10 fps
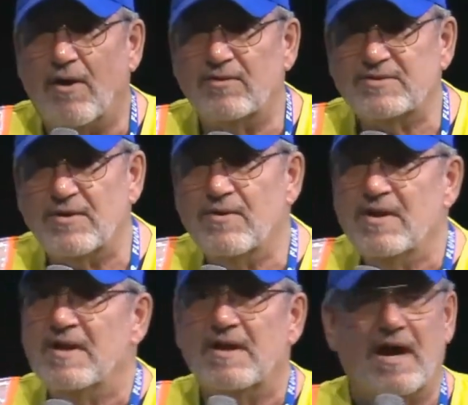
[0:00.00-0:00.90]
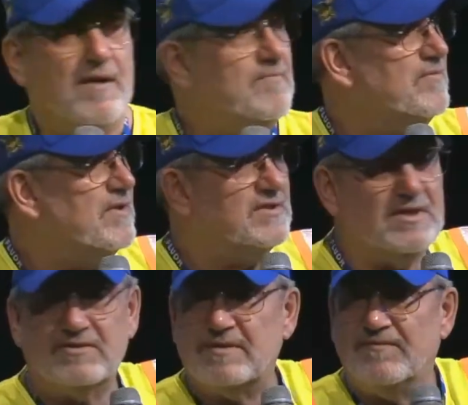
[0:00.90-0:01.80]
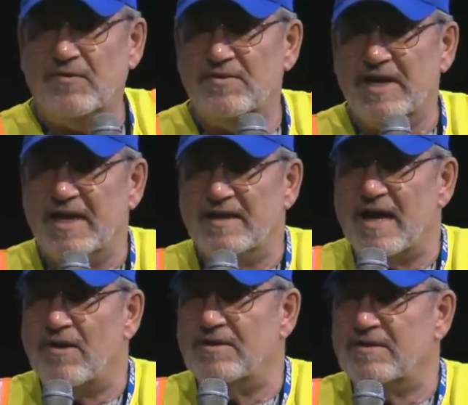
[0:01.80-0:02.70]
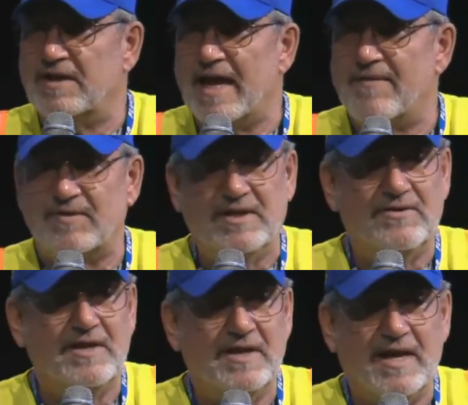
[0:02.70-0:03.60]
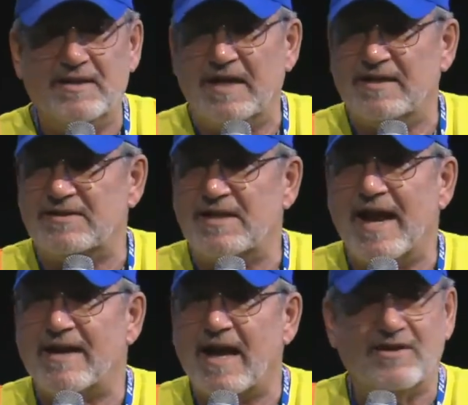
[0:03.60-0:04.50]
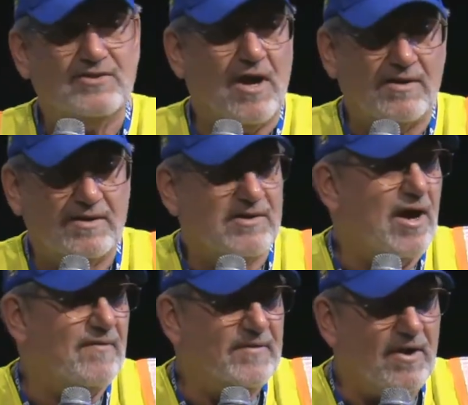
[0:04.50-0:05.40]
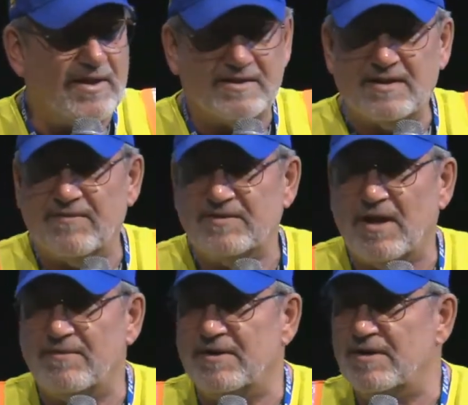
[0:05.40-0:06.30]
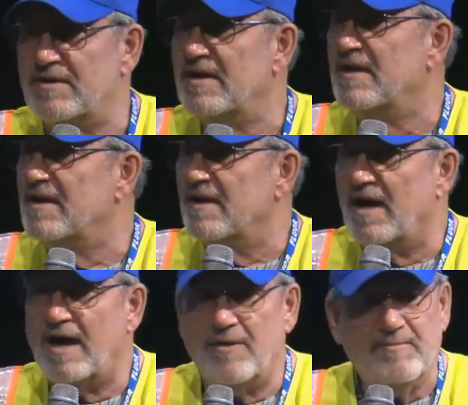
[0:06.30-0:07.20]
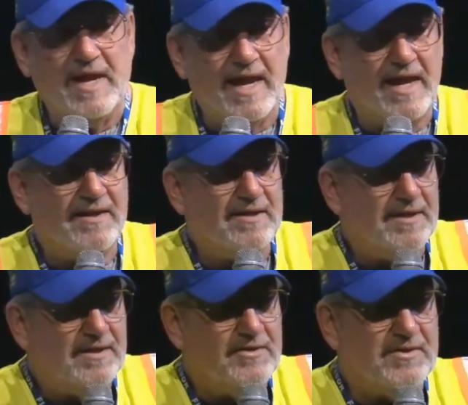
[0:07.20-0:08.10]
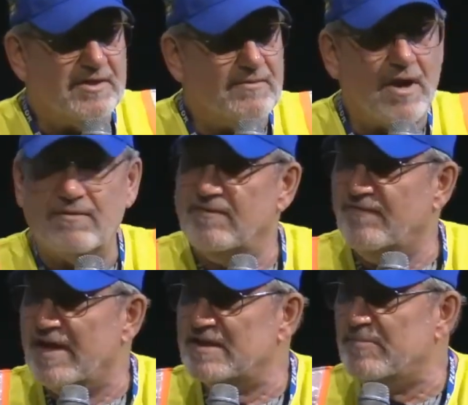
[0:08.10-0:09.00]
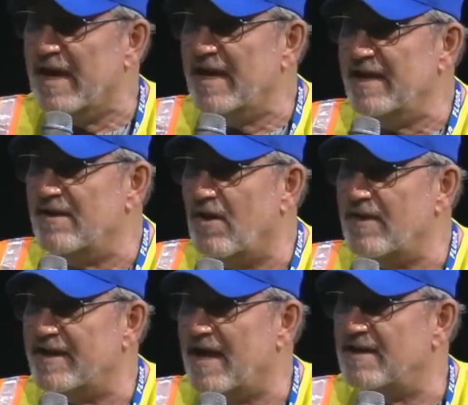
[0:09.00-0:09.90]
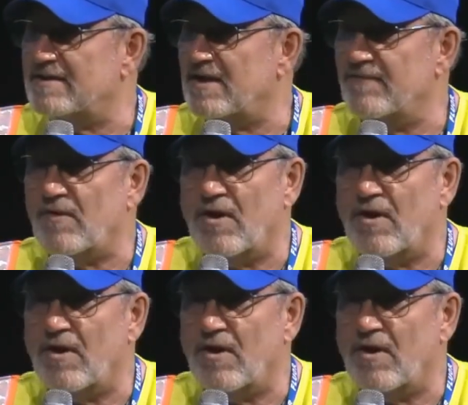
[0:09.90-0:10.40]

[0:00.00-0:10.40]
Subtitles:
Also, there's still some food to eat down in the cafeteria yet. Take a snack, hot chocolate, coffee, all that stuff's down there. And you can go out face painting, all that kind of stuff.